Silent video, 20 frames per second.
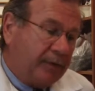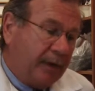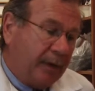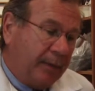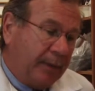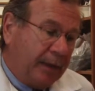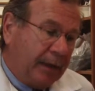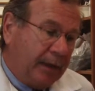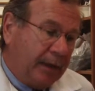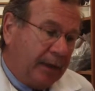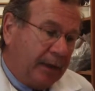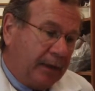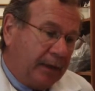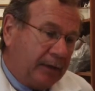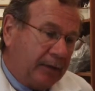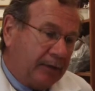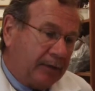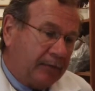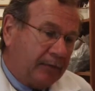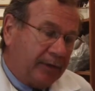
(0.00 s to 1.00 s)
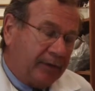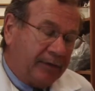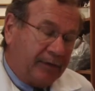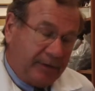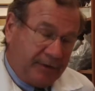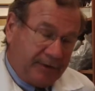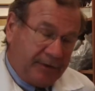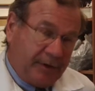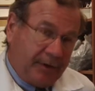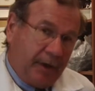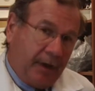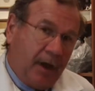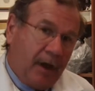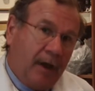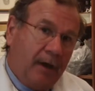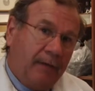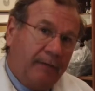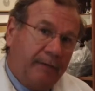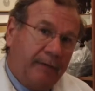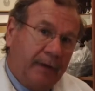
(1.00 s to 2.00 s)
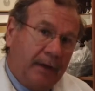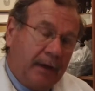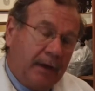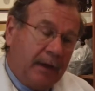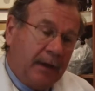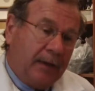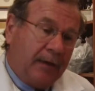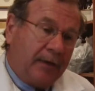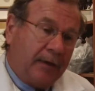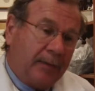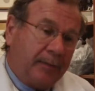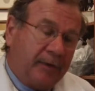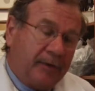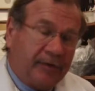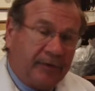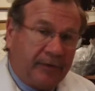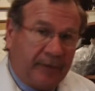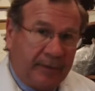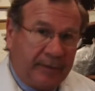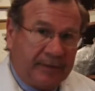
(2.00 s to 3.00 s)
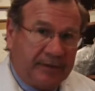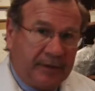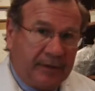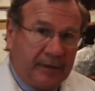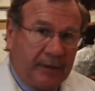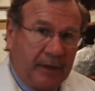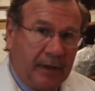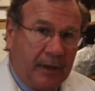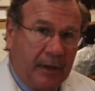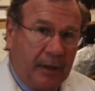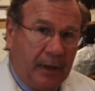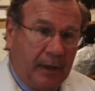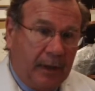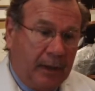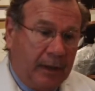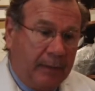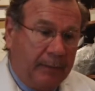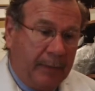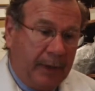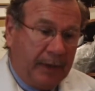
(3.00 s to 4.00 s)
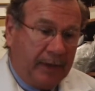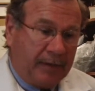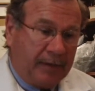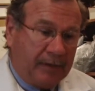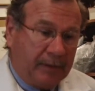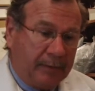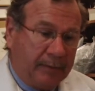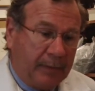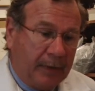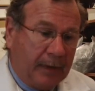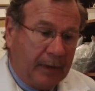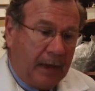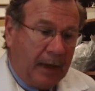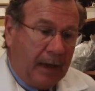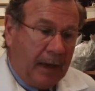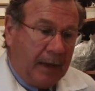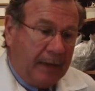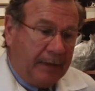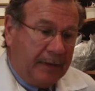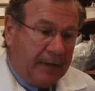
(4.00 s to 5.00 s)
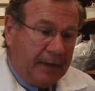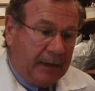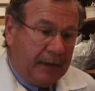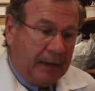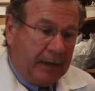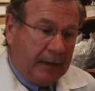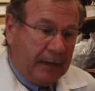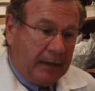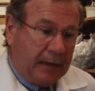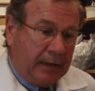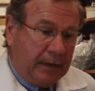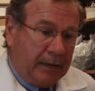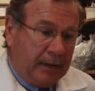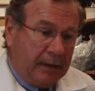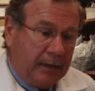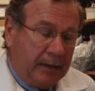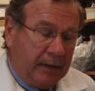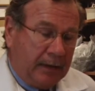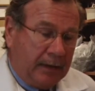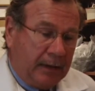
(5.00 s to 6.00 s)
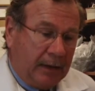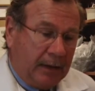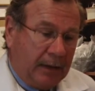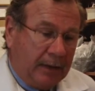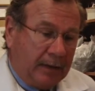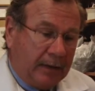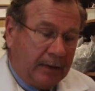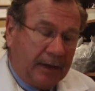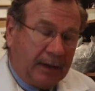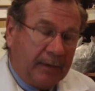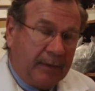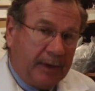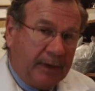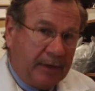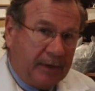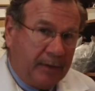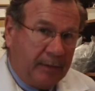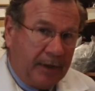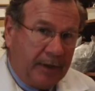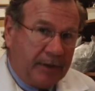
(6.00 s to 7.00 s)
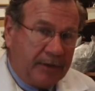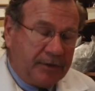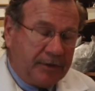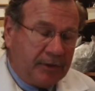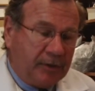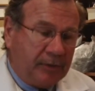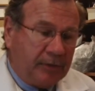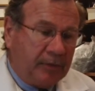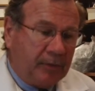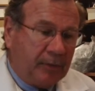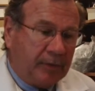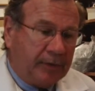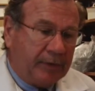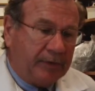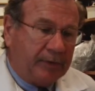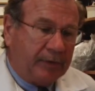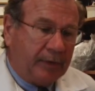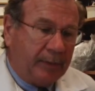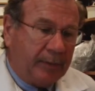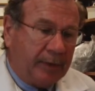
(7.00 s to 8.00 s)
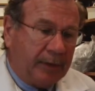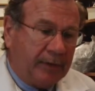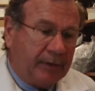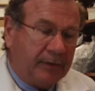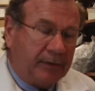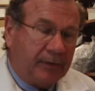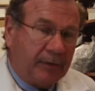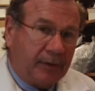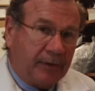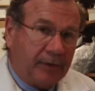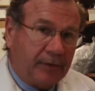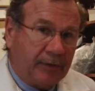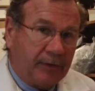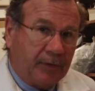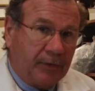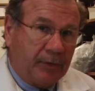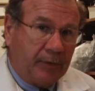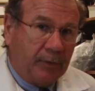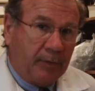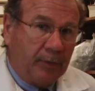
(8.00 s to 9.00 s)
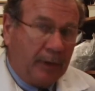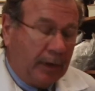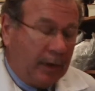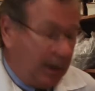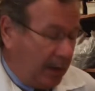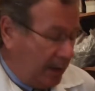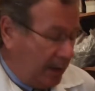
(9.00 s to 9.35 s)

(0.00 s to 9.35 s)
somebody is transitioning off their prescription medicine. There can be some issues when somebody starts to